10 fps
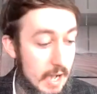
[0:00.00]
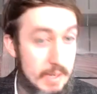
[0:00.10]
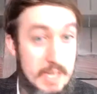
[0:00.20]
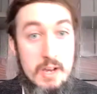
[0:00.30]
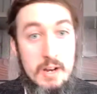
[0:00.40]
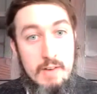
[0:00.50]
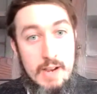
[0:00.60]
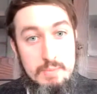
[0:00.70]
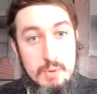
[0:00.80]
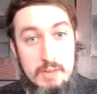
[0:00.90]
He's on our
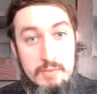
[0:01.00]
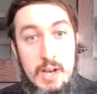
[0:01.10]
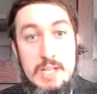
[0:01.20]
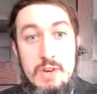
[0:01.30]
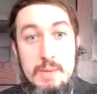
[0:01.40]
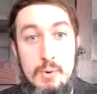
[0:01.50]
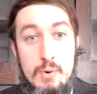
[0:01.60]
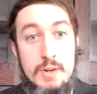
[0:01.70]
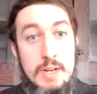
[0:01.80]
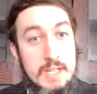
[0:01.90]
expert advisory
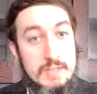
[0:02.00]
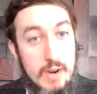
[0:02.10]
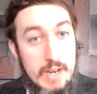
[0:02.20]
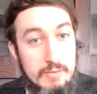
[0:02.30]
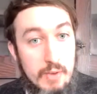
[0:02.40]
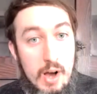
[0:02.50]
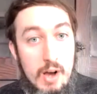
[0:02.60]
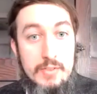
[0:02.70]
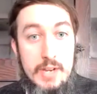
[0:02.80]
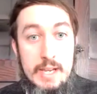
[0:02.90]
board and is very
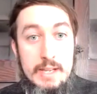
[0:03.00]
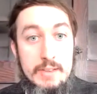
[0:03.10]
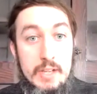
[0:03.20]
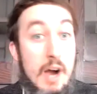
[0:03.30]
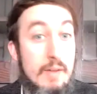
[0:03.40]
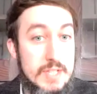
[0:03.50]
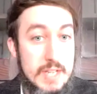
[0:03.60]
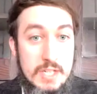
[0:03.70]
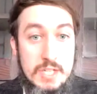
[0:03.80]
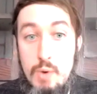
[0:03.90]
involved in the
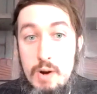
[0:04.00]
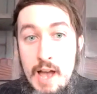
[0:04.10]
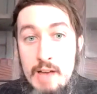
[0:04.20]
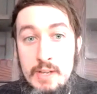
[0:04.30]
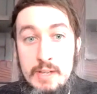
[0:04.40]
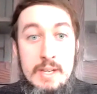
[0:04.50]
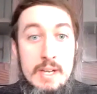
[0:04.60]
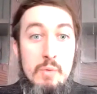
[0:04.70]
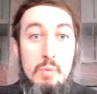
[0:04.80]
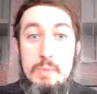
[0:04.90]
conversations we're having
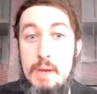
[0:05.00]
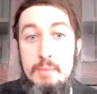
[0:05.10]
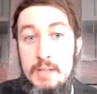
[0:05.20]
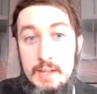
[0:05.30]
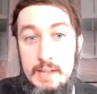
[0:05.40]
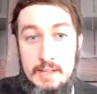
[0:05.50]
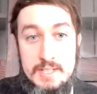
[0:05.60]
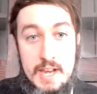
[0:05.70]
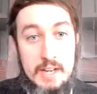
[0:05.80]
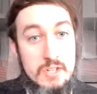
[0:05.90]
with people in the legal
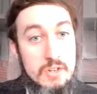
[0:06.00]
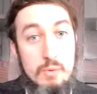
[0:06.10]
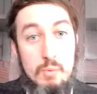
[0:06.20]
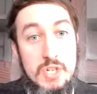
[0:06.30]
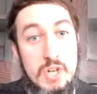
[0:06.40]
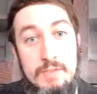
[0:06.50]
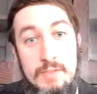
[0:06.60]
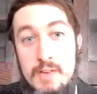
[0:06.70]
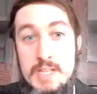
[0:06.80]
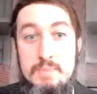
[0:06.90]
sector, which are
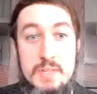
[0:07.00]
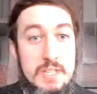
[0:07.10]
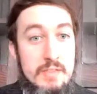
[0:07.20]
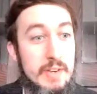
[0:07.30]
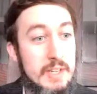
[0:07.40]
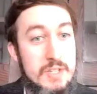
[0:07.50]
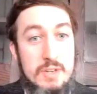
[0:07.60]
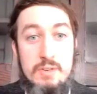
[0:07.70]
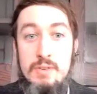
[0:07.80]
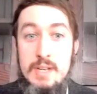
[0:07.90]
very specific
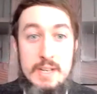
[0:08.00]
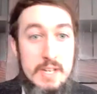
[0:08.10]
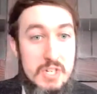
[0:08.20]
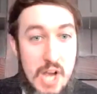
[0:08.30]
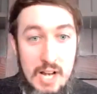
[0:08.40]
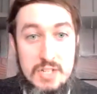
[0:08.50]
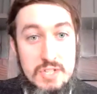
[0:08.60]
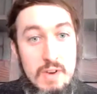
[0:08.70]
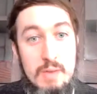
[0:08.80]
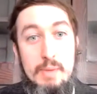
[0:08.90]
to challenges
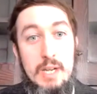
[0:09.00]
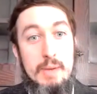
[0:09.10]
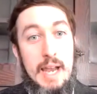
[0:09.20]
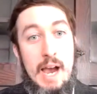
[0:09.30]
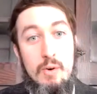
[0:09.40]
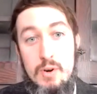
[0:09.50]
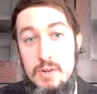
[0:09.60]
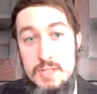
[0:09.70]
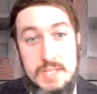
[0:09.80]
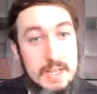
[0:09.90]
around billable
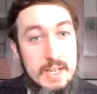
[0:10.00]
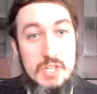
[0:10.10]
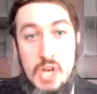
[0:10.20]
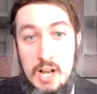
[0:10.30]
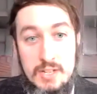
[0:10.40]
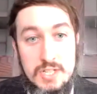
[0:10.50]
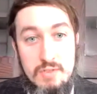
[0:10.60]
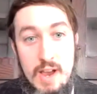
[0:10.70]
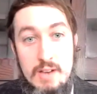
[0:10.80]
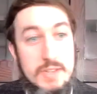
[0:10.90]
hours, challenges
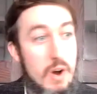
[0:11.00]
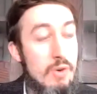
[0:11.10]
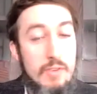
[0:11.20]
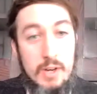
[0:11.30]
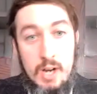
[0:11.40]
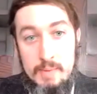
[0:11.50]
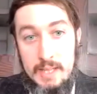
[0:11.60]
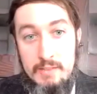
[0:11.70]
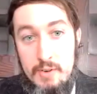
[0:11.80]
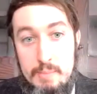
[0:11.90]
around overcoming
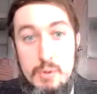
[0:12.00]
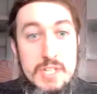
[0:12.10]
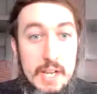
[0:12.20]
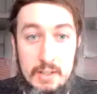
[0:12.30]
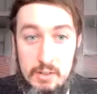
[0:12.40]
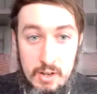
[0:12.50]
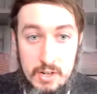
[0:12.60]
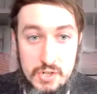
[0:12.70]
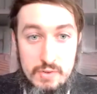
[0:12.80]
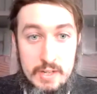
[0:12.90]
that very particular
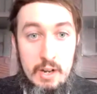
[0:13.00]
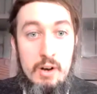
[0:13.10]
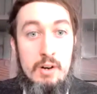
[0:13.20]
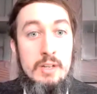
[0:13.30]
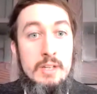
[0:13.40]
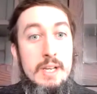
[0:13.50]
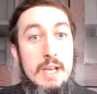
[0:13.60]
culture in law,